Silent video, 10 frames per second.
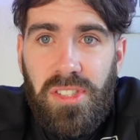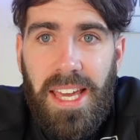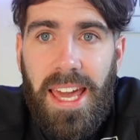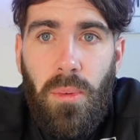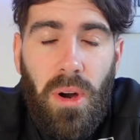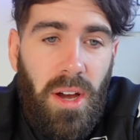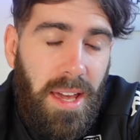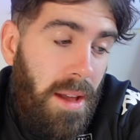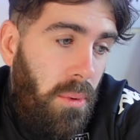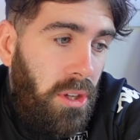to hear
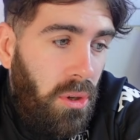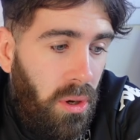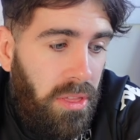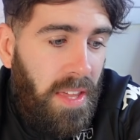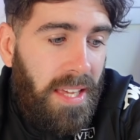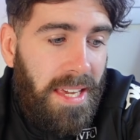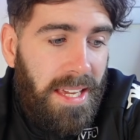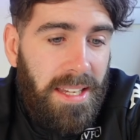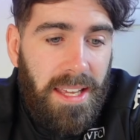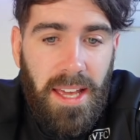what you're
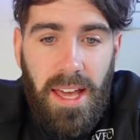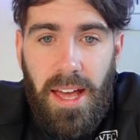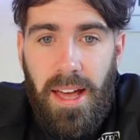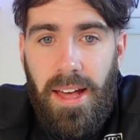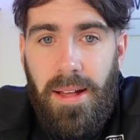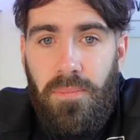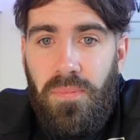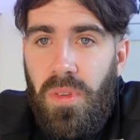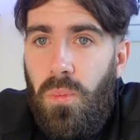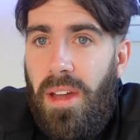thinking,
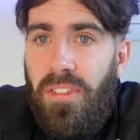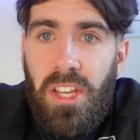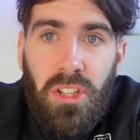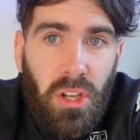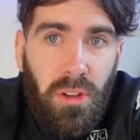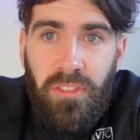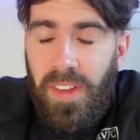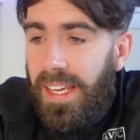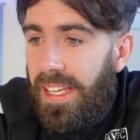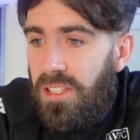whether you do
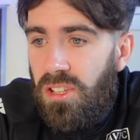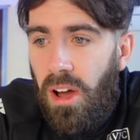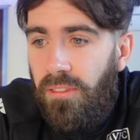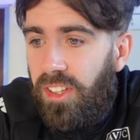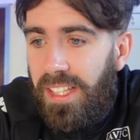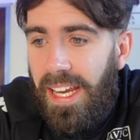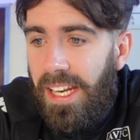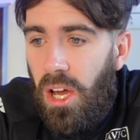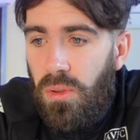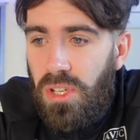think it's time for
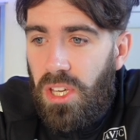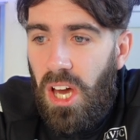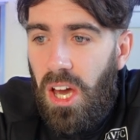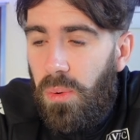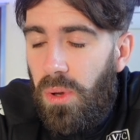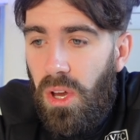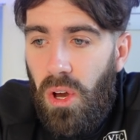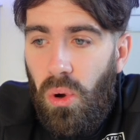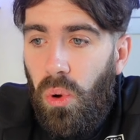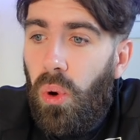Dino to go
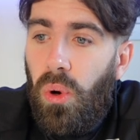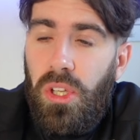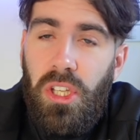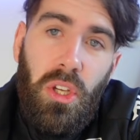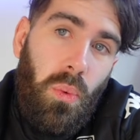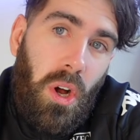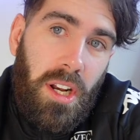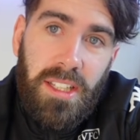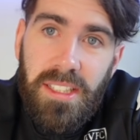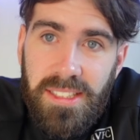or you want
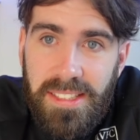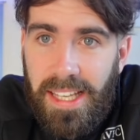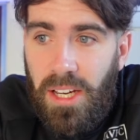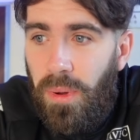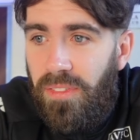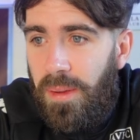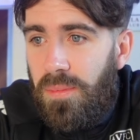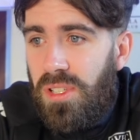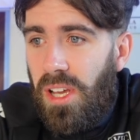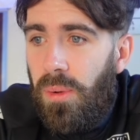to stick with him.
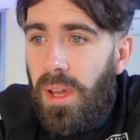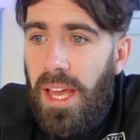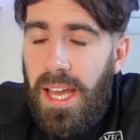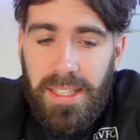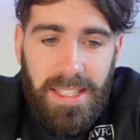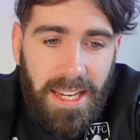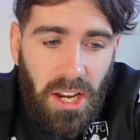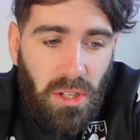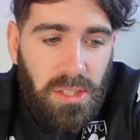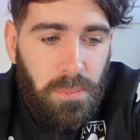So
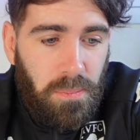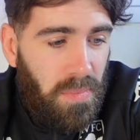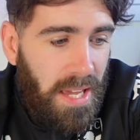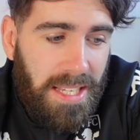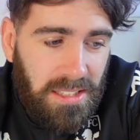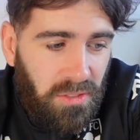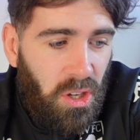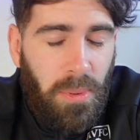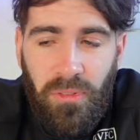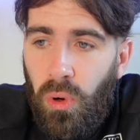Dino's
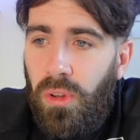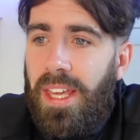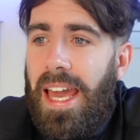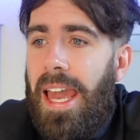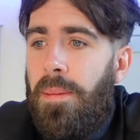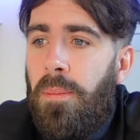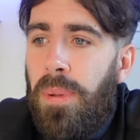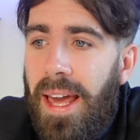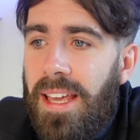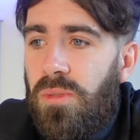interview before the game:
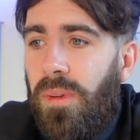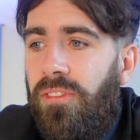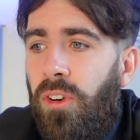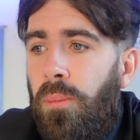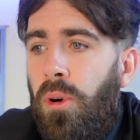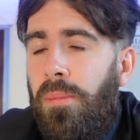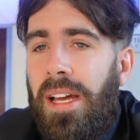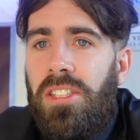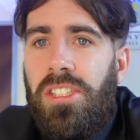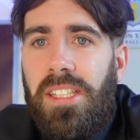players win football
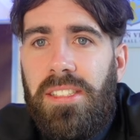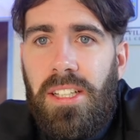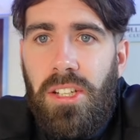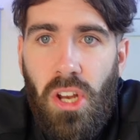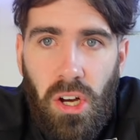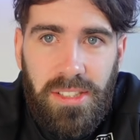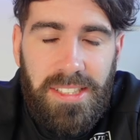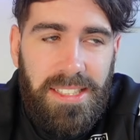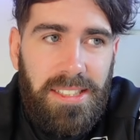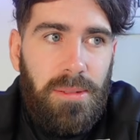matches, not
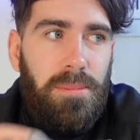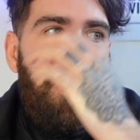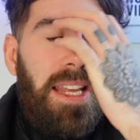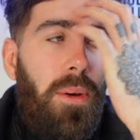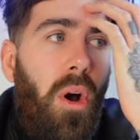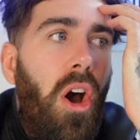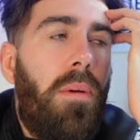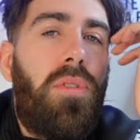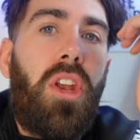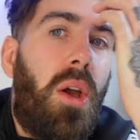systems. Now,
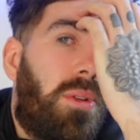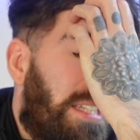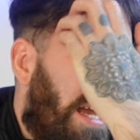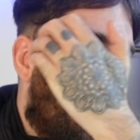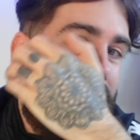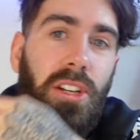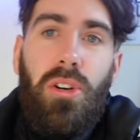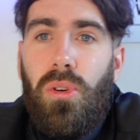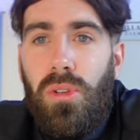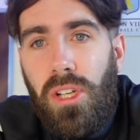I'm no
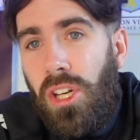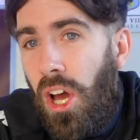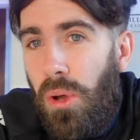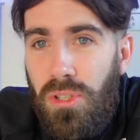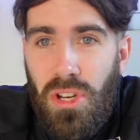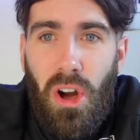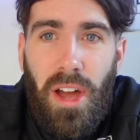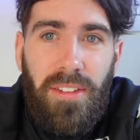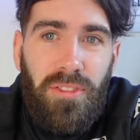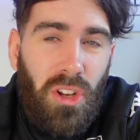tactical coach.
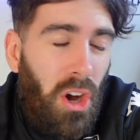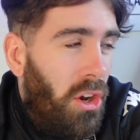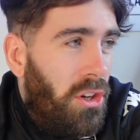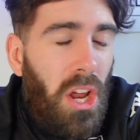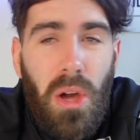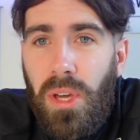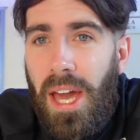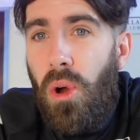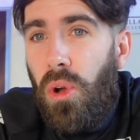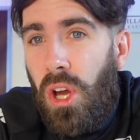I have got no
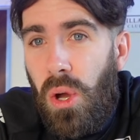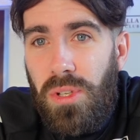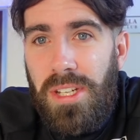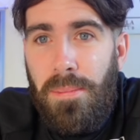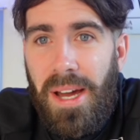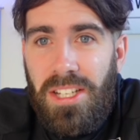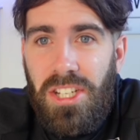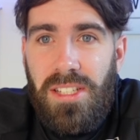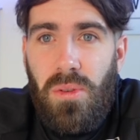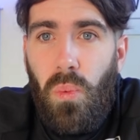coaching
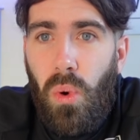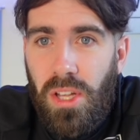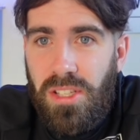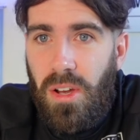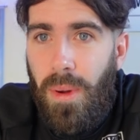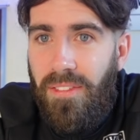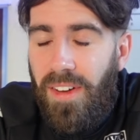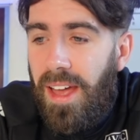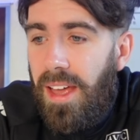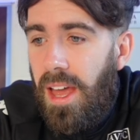badges whatsoever.